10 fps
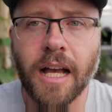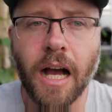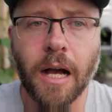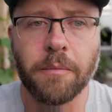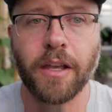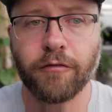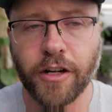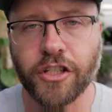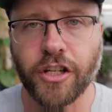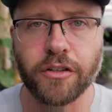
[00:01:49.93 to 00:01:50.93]
Uh, they've
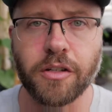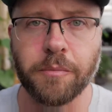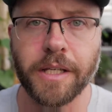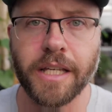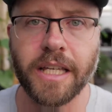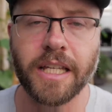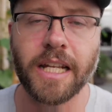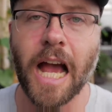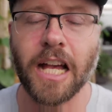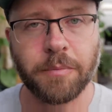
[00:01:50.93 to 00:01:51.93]
reached out to me,
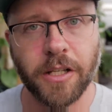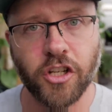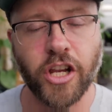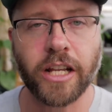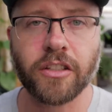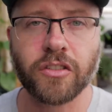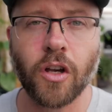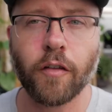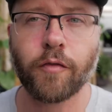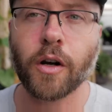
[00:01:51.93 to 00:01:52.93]
asked me to check the
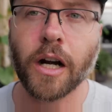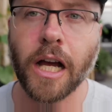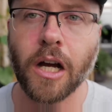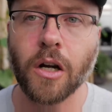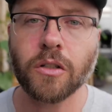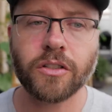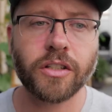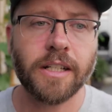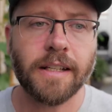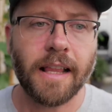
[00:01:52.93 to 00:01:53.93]
software out,
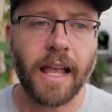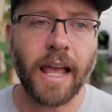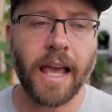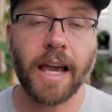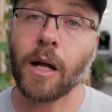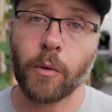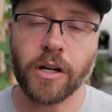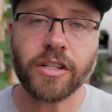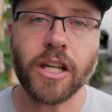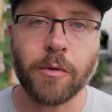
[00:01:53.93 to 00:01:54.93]
and I
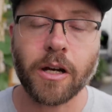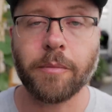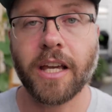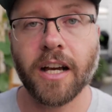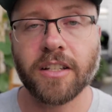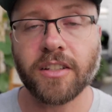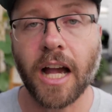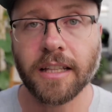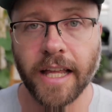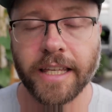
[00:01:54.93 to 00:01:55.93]
want to tell you about it because
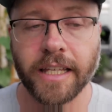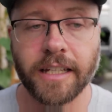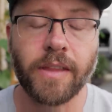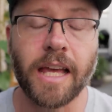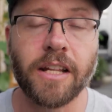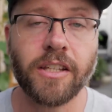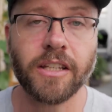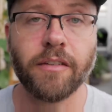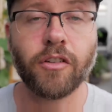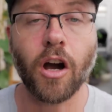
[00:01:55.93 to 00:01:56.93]
I like it and I
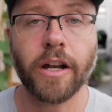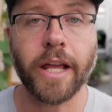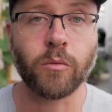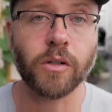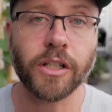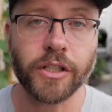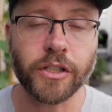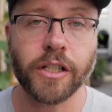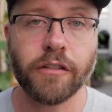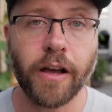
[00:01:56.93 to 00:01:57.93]
think they've got a really
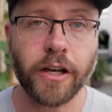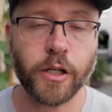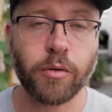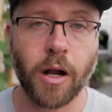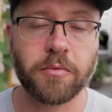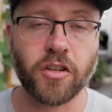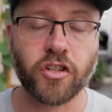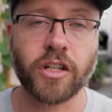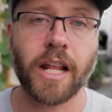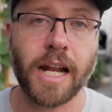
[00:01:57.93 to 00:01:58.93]
good value
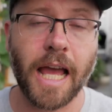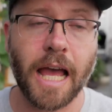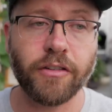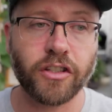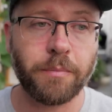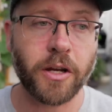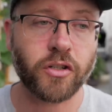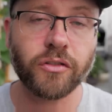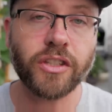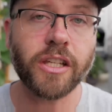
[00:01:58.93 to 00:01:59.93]
proposition, and I have a
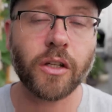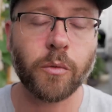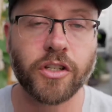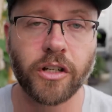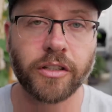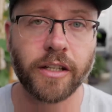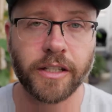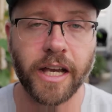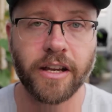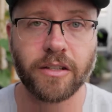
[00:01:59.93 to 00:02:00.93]
special deal which I'll tell
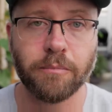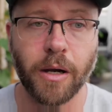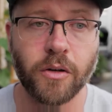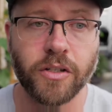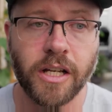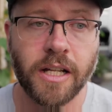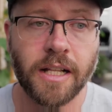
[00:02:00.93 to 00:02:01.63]
you guys about,